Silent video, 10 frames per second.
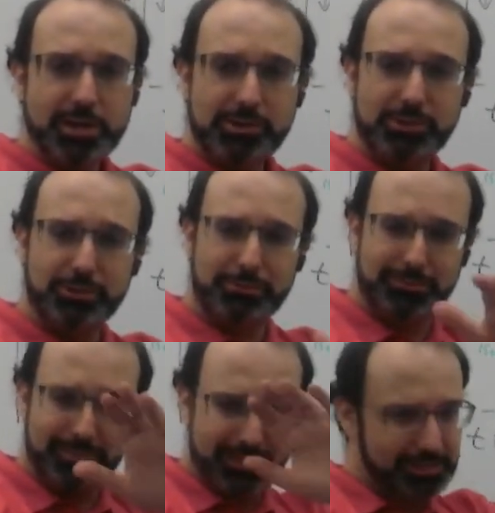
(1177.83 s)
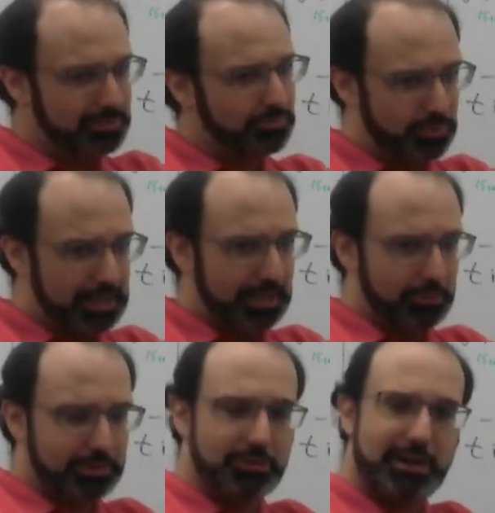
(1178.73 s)
So this isn't really
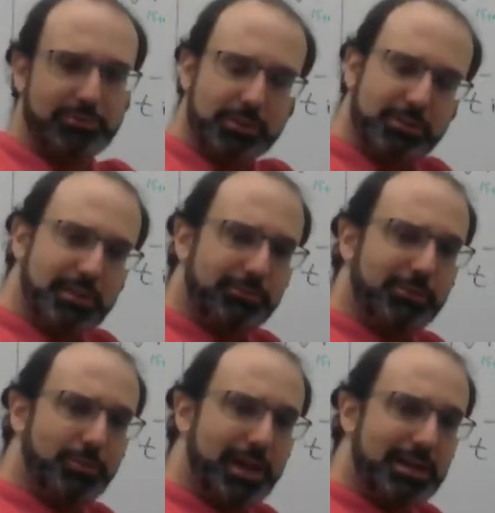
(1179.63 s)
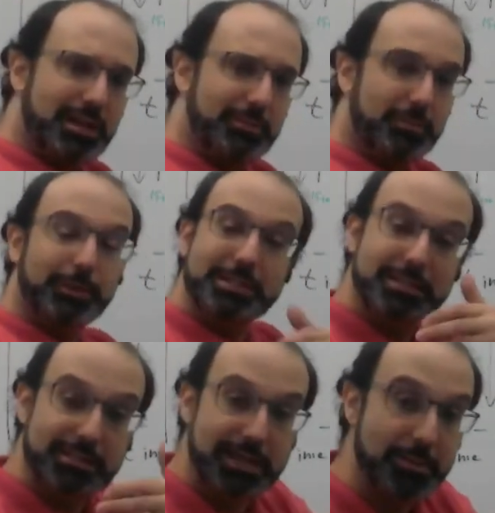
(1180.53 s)
what the graph would look like for the pandemic, but it's
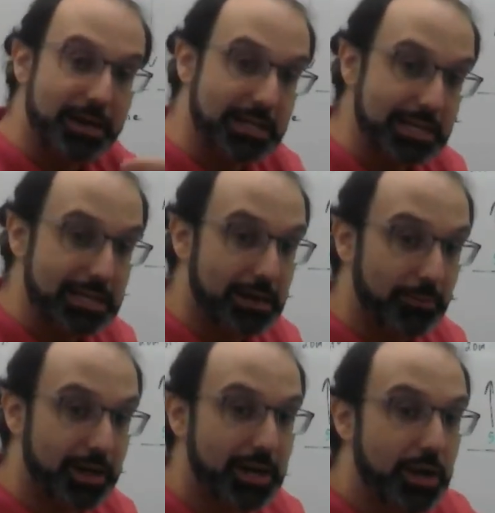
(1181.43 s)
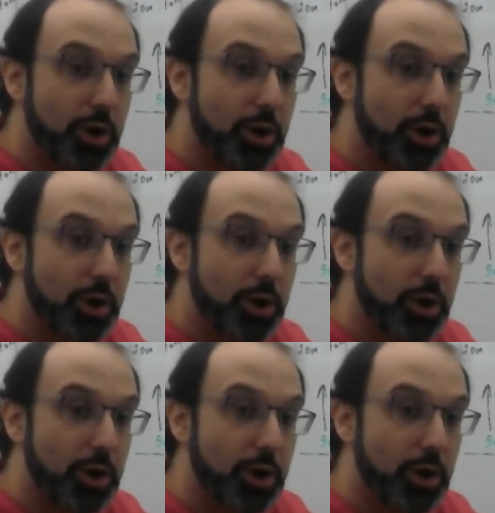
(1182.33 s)
the same idea, right?